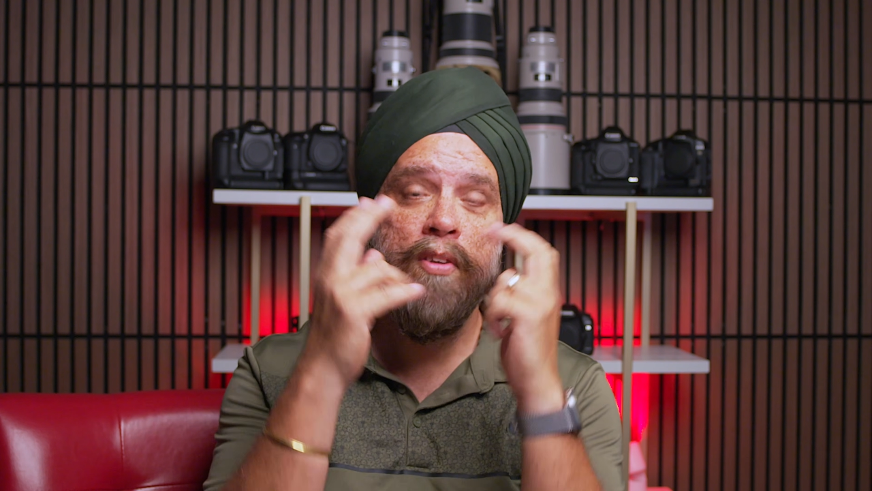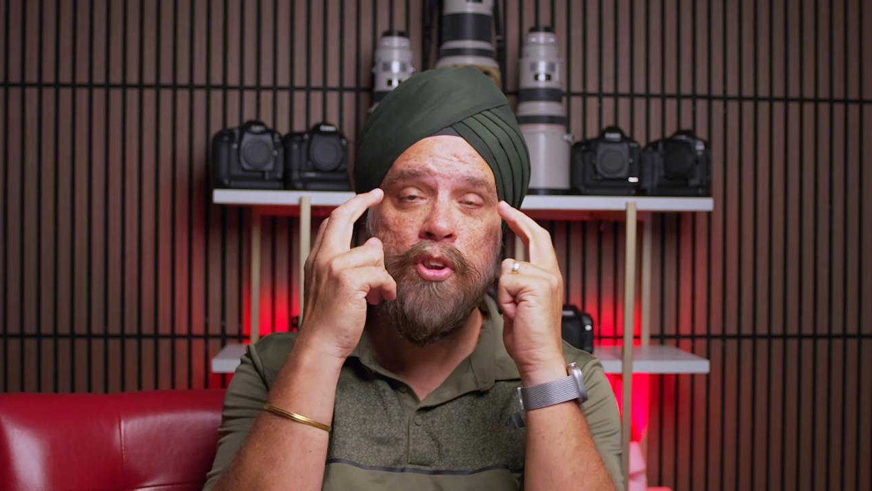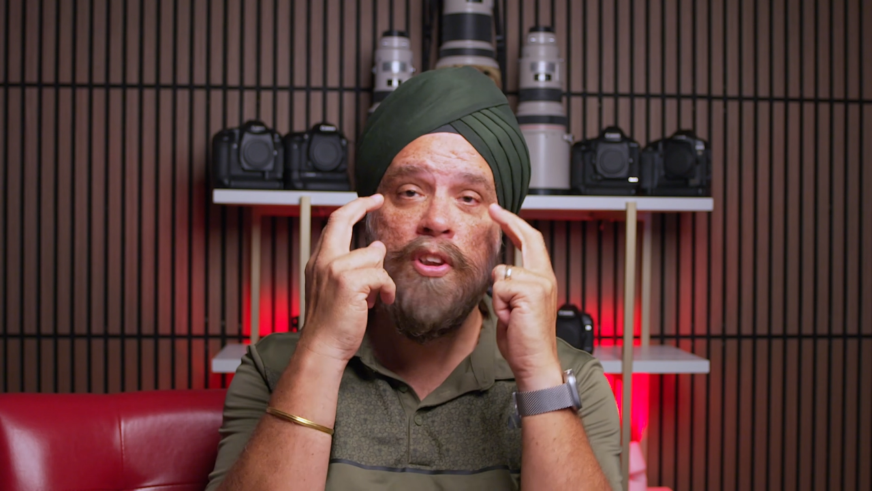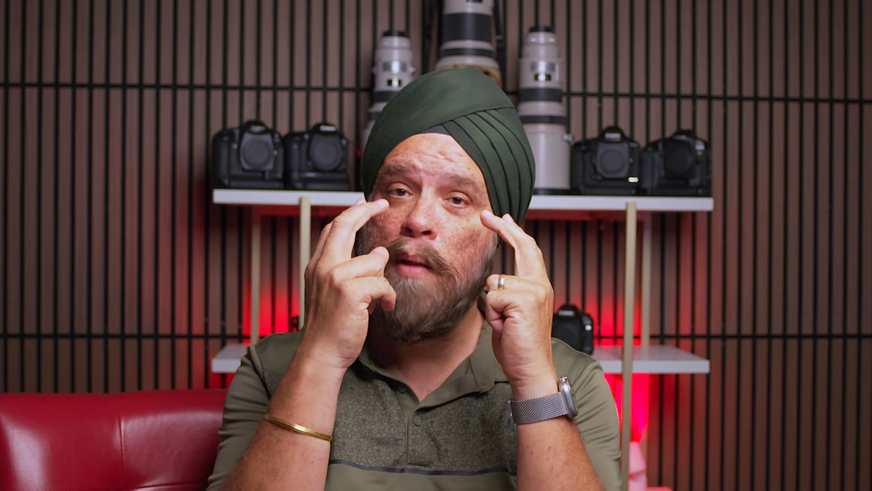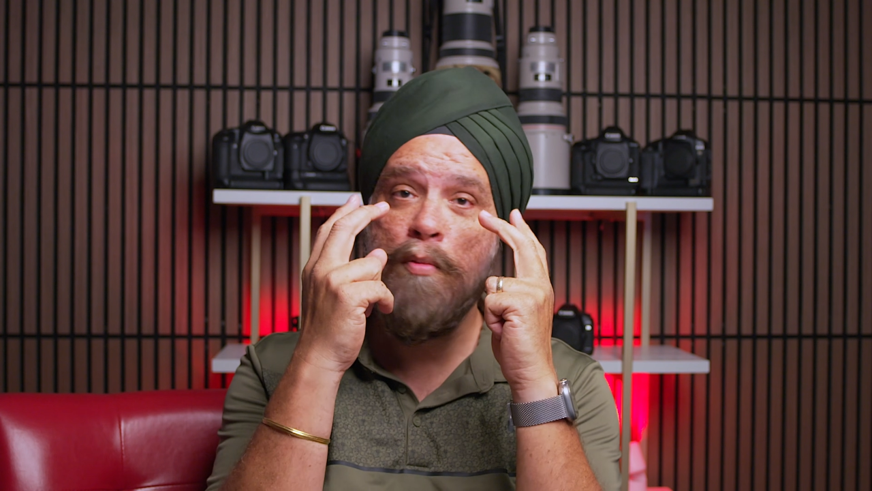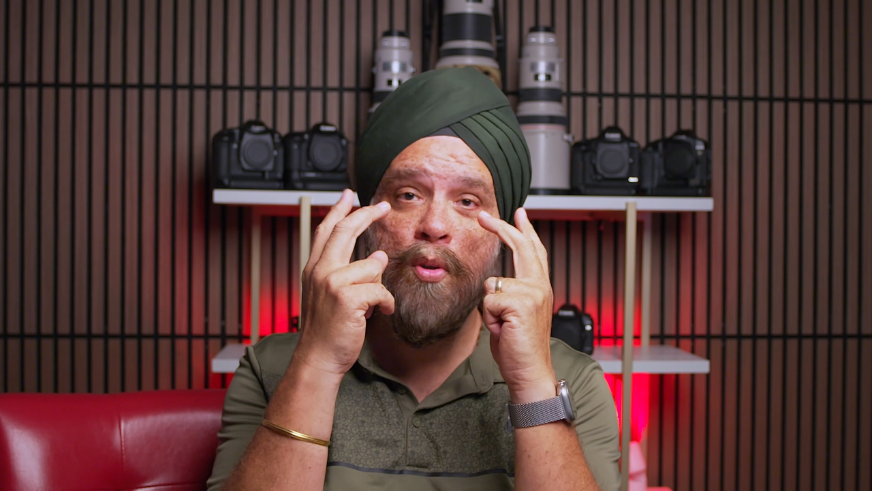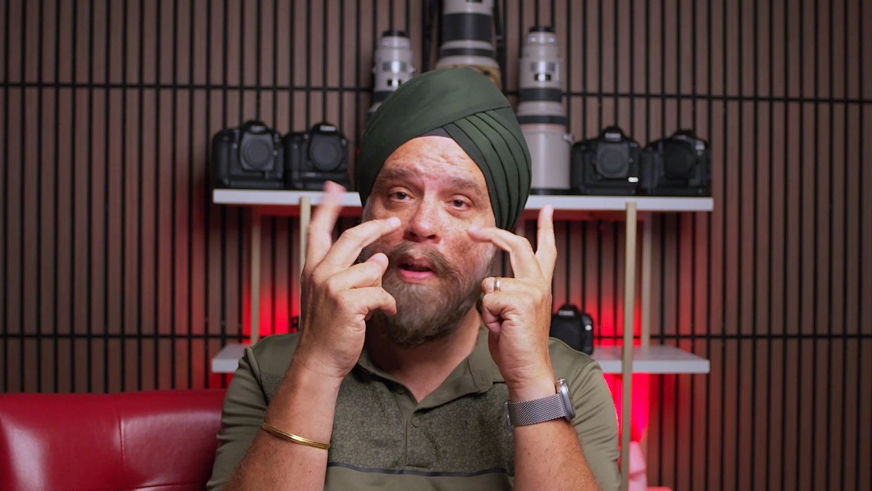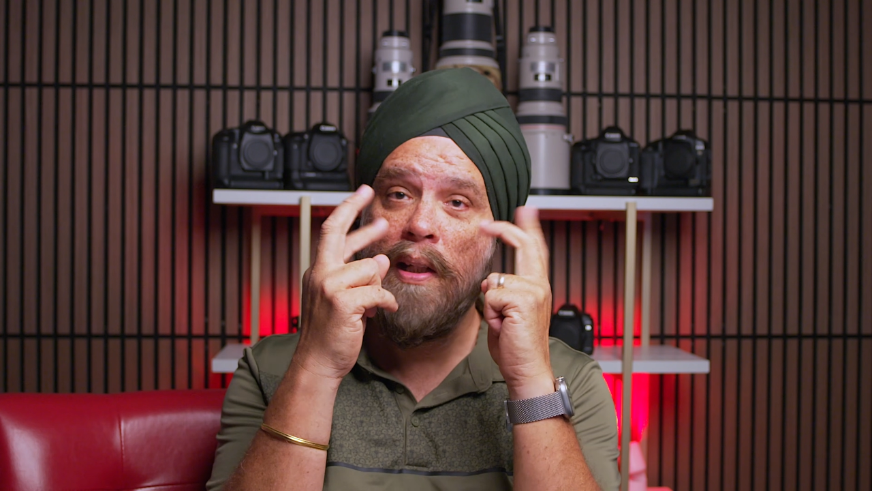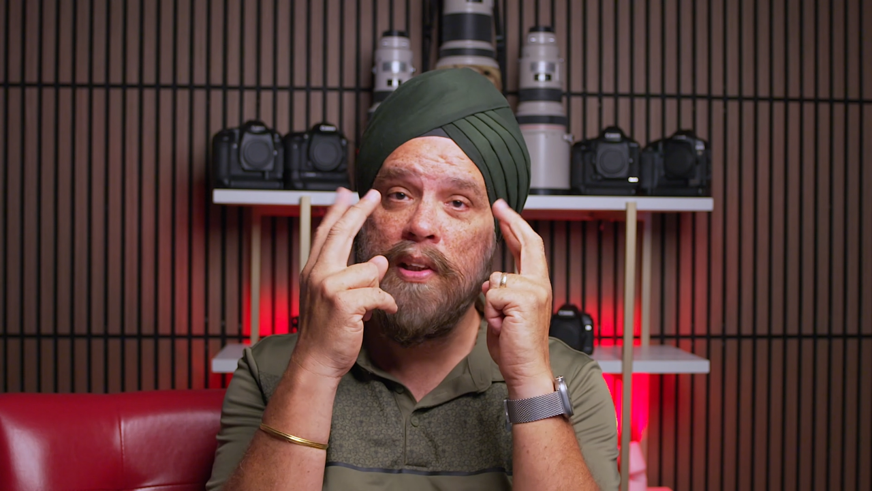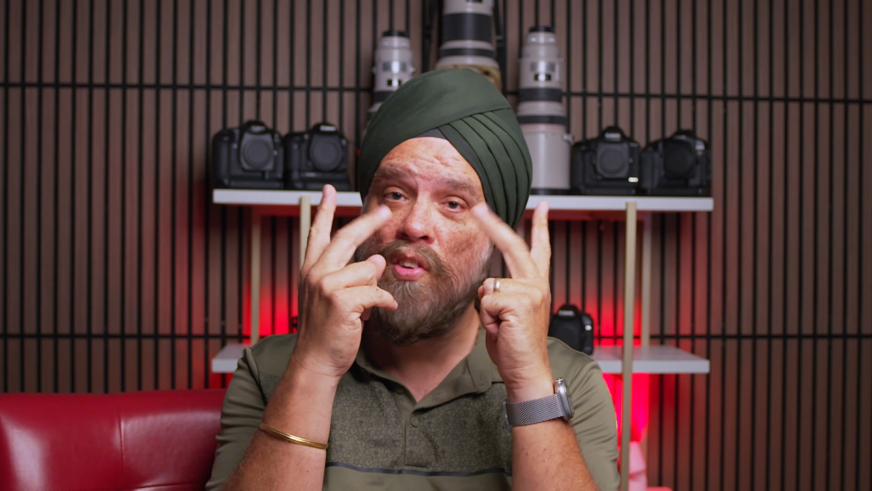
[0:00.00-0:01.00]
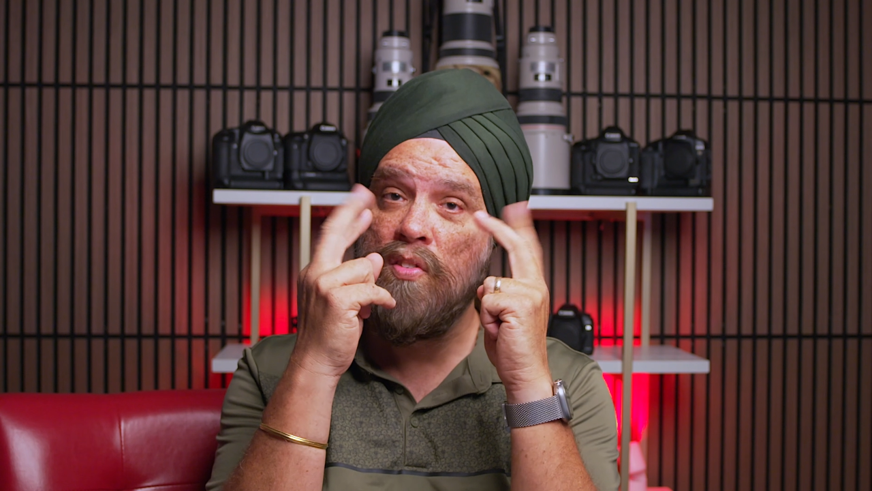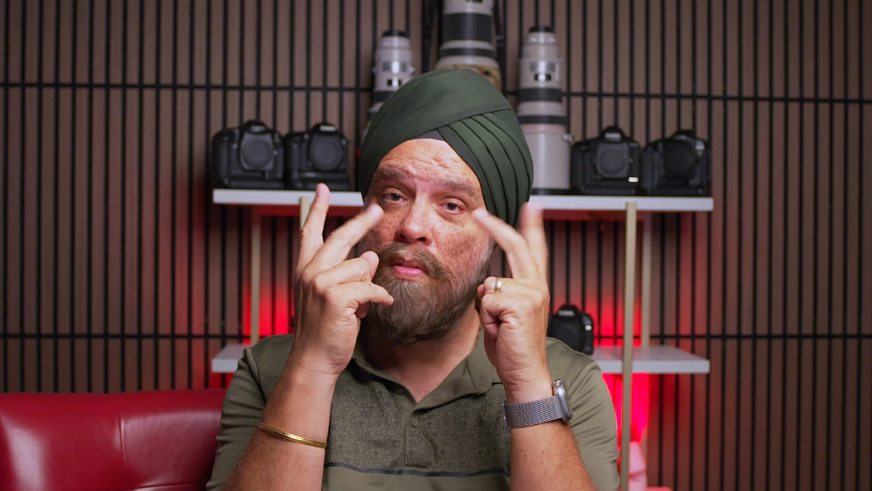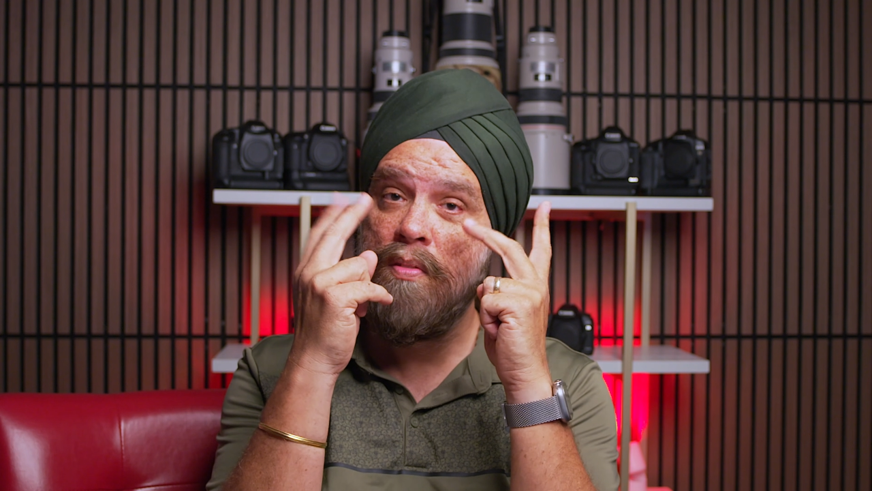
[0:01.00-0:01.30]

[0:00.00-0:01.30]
Same two eyes.